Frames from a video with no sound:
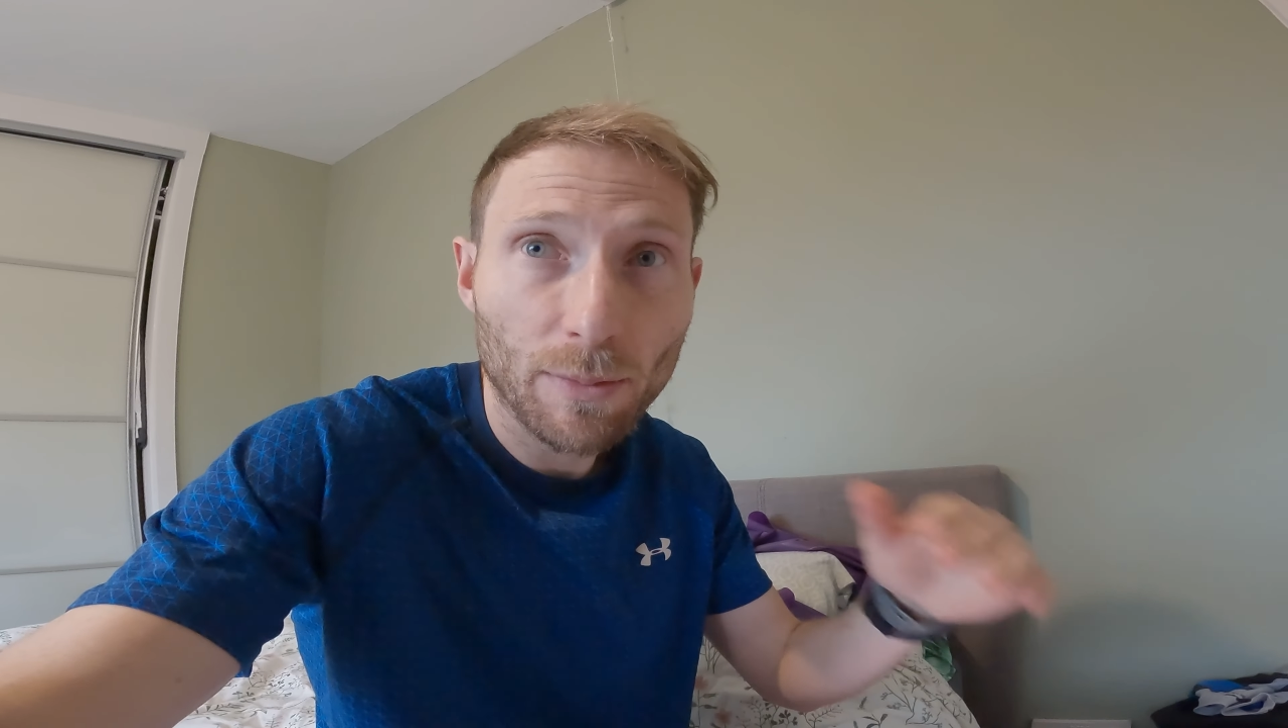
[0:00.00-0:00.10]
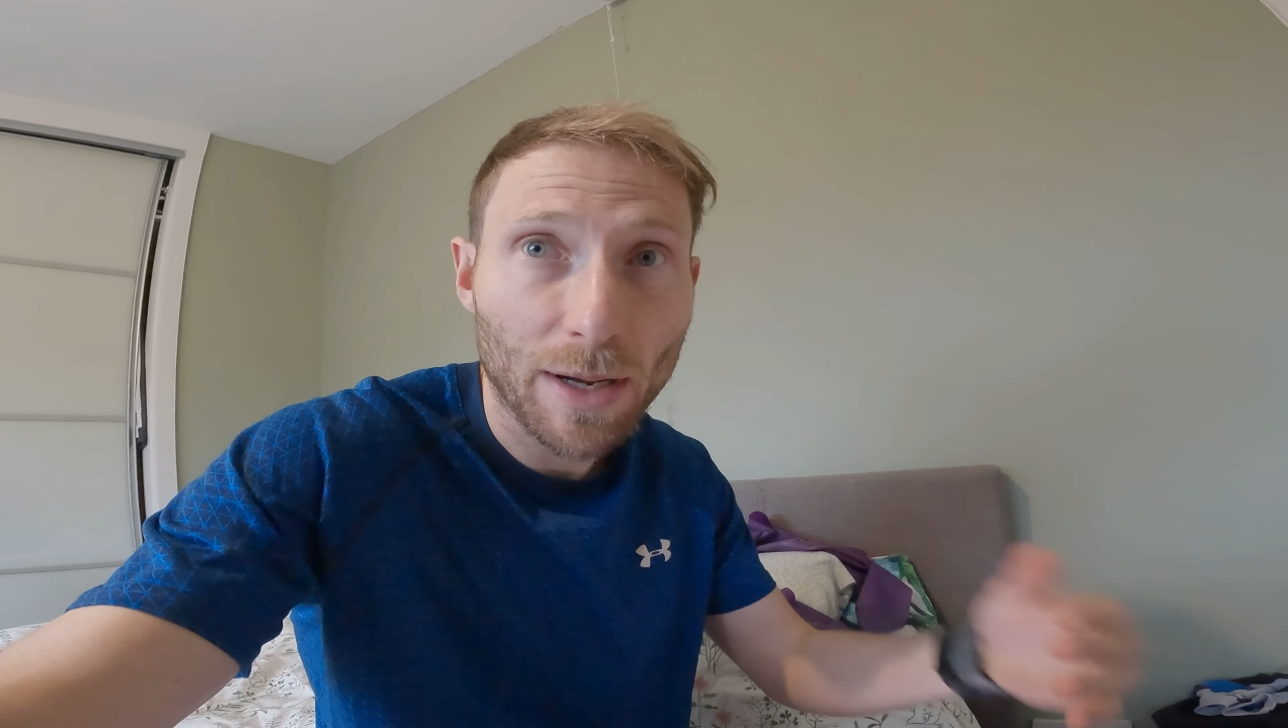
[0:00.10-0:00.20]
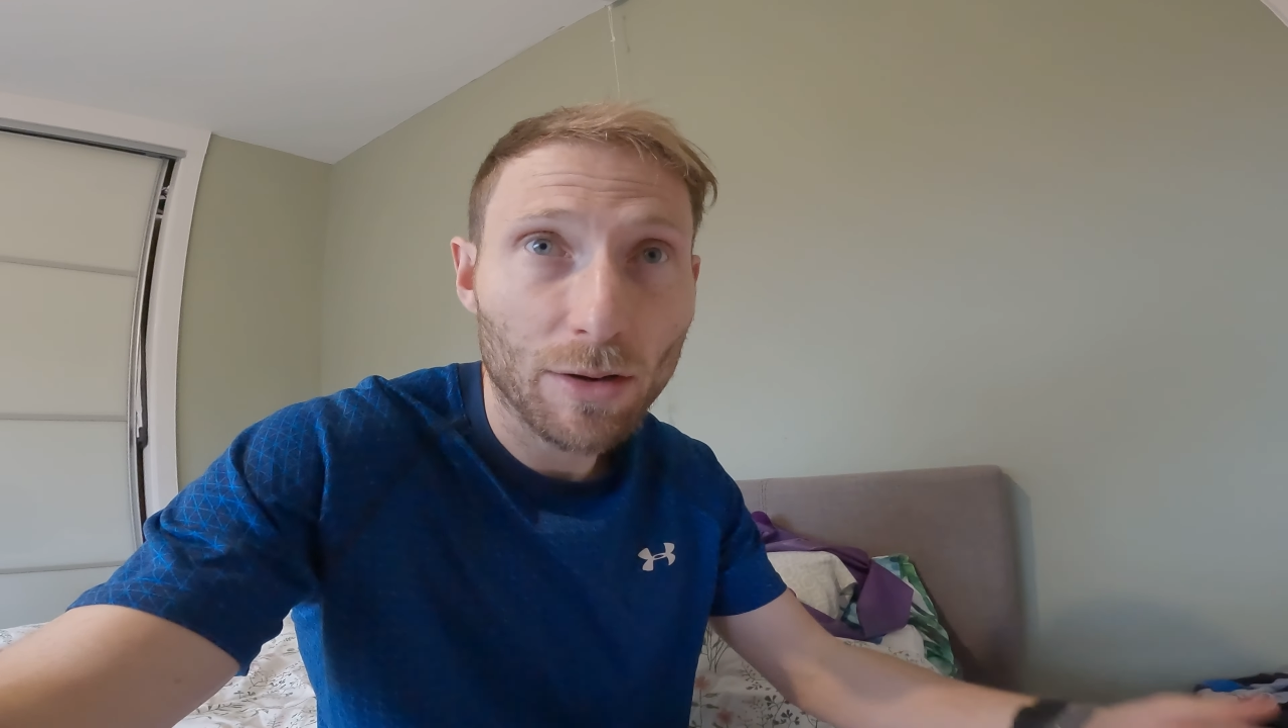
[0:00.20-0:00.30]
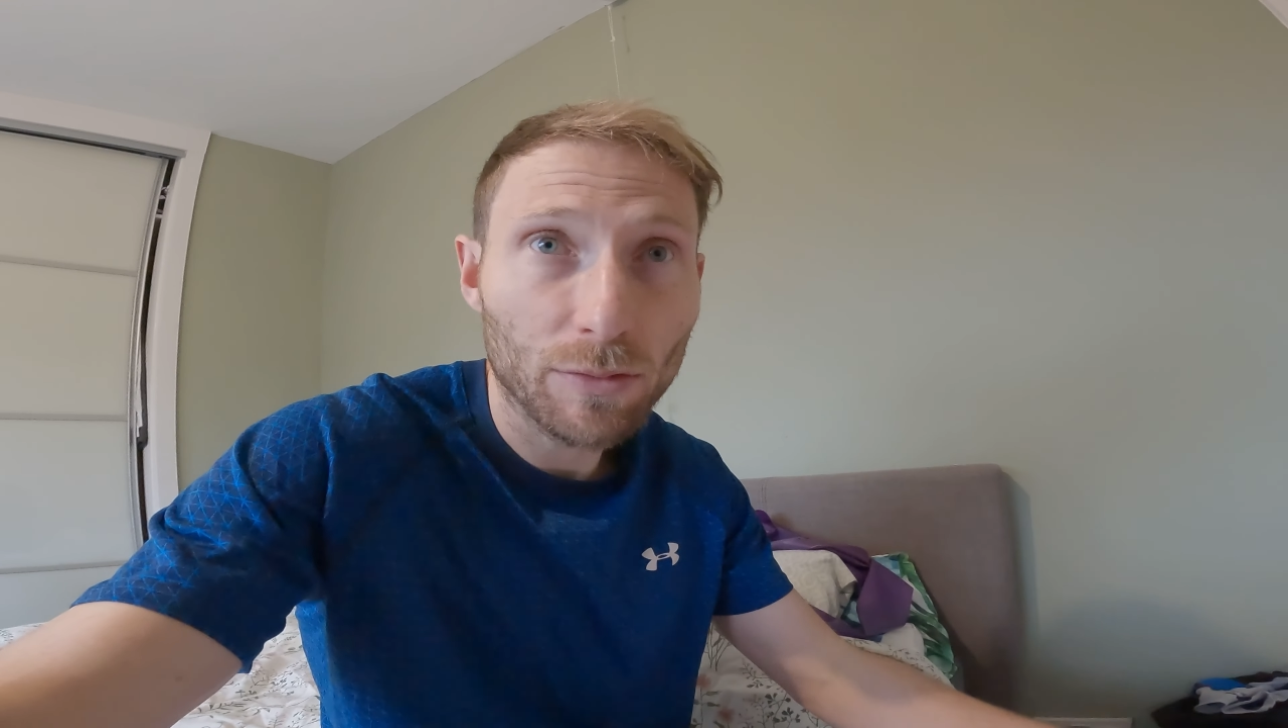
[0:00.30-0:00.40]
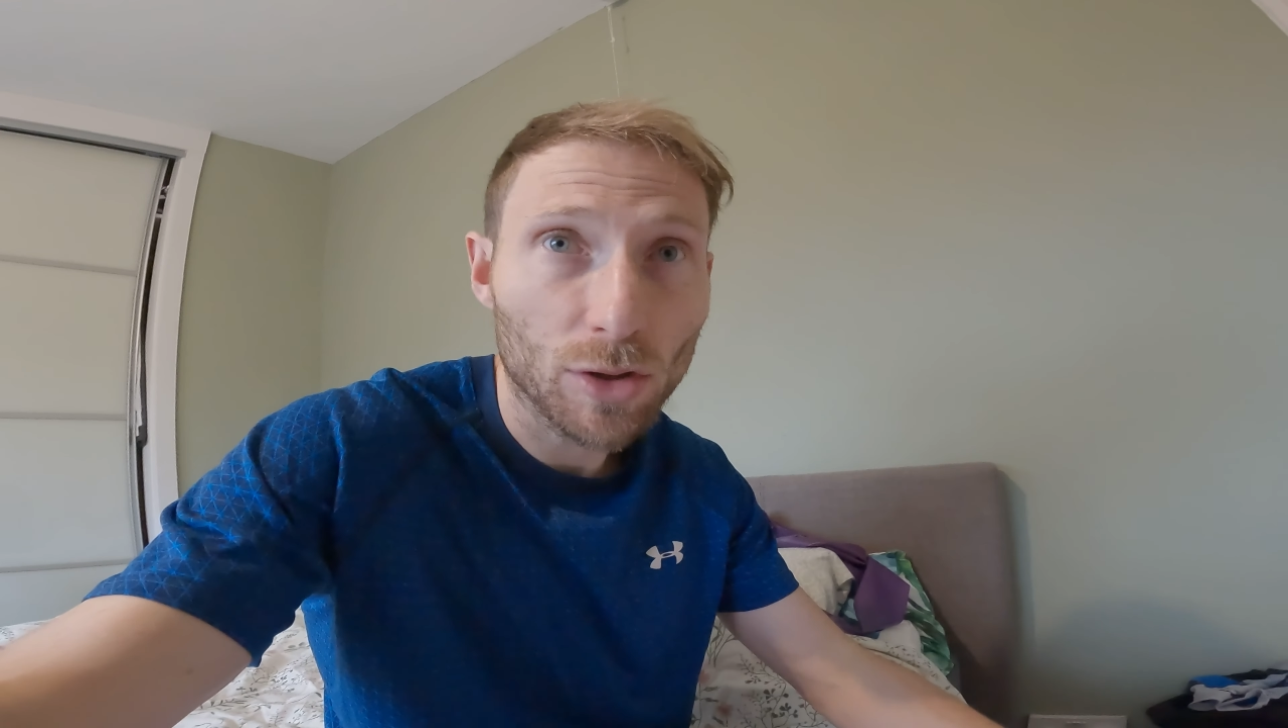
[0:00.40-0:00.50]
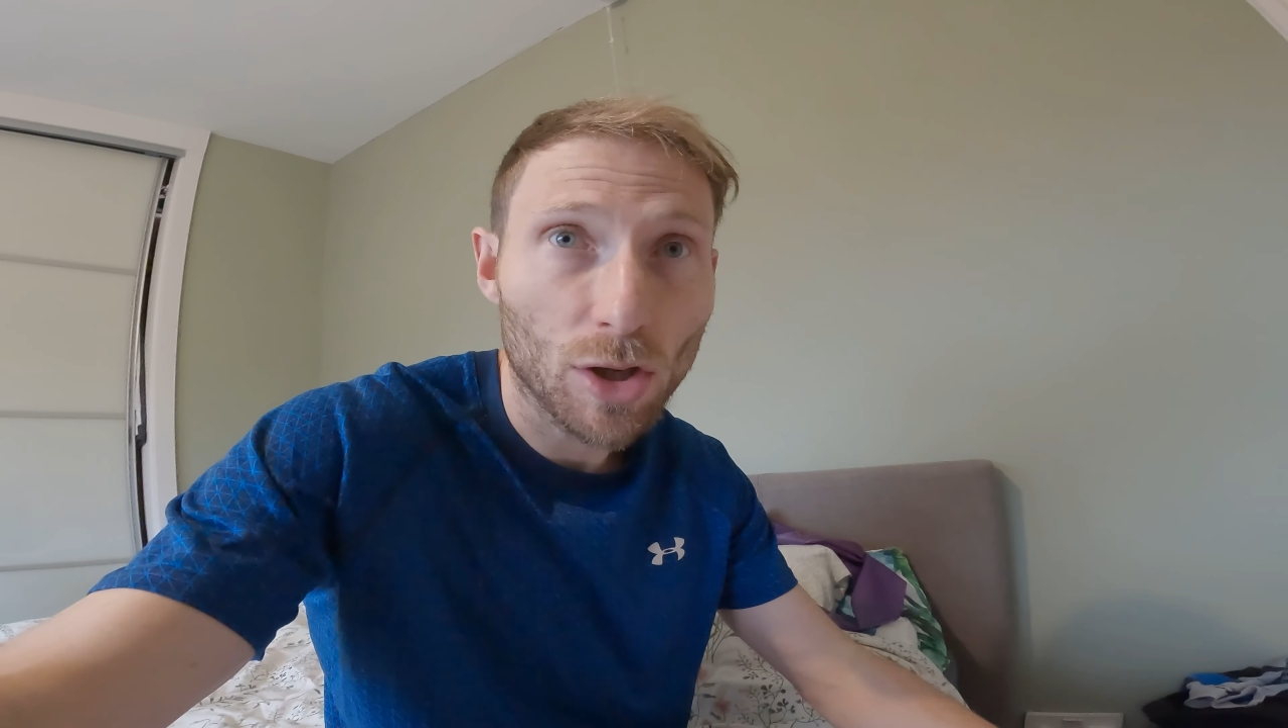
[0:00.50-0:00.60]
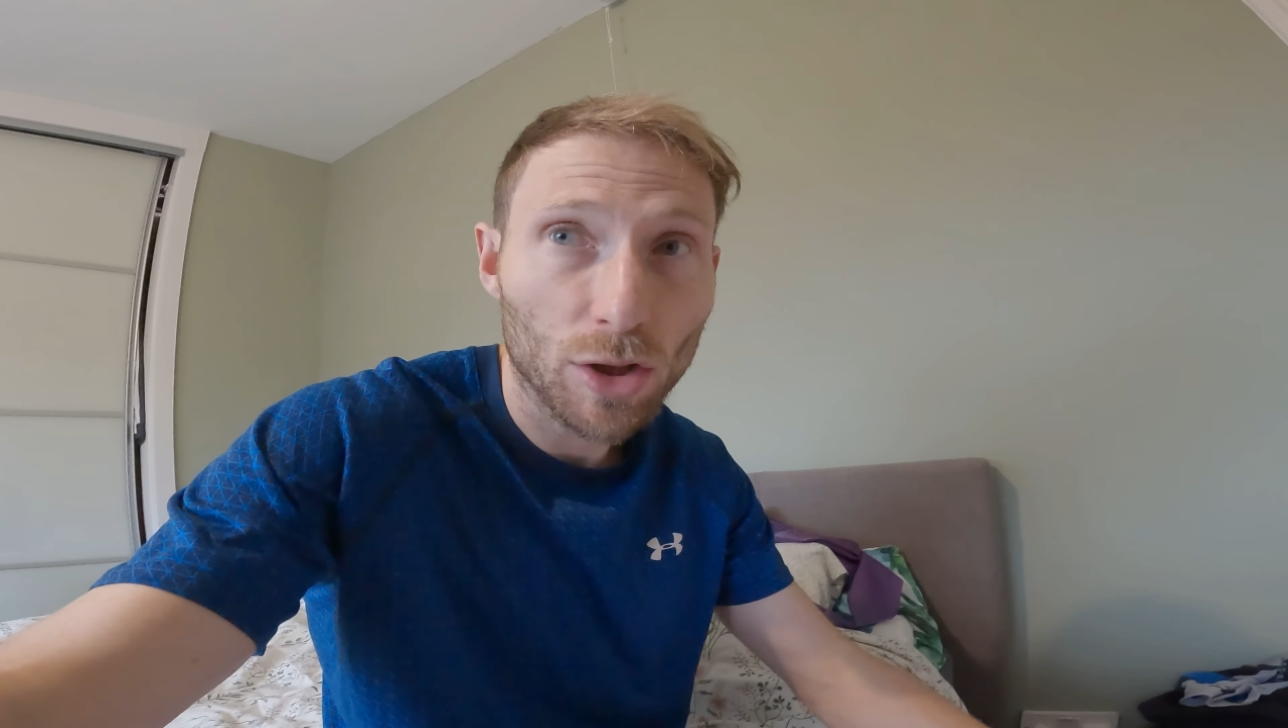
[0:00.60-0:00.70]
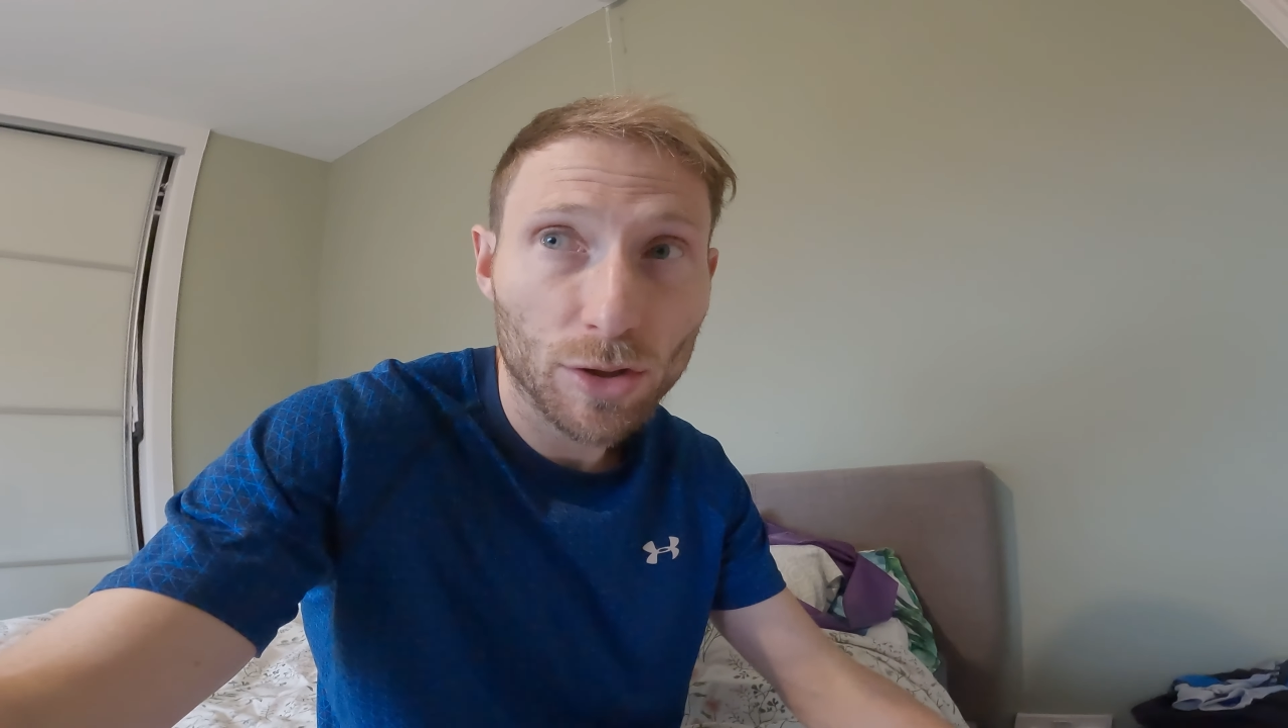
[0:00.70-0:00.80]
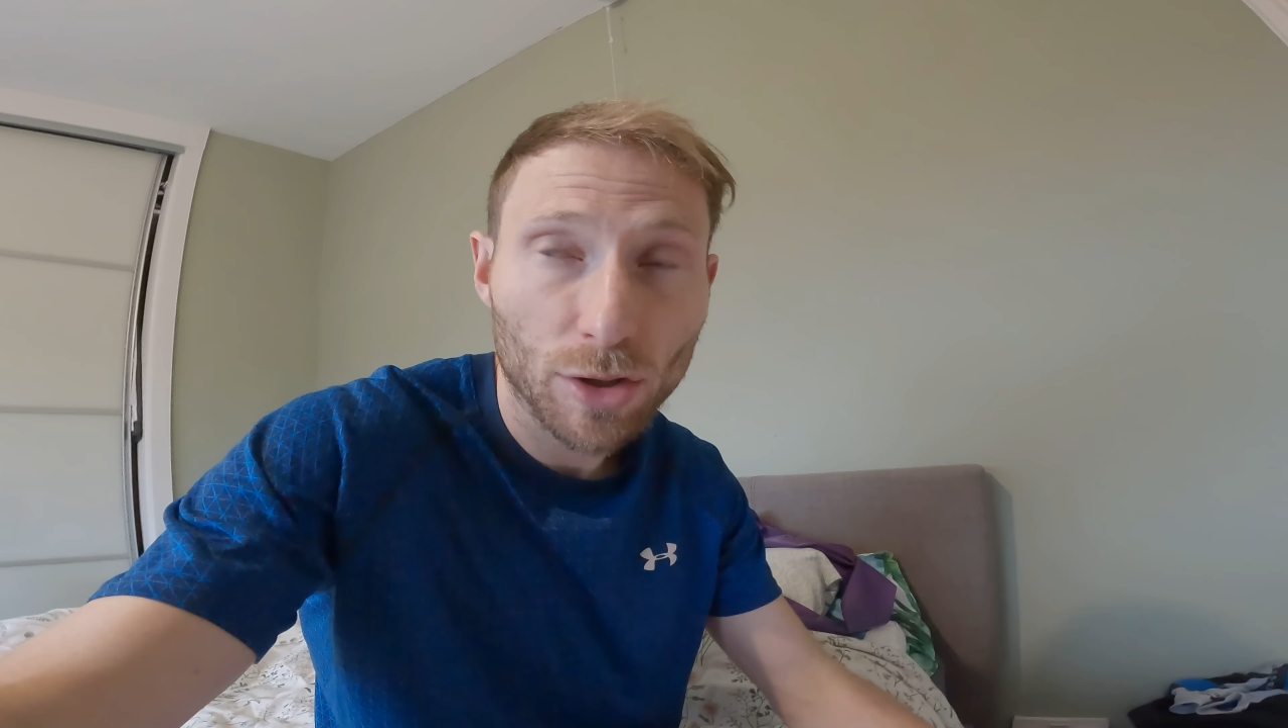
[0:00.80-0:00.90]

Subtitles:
amount of load,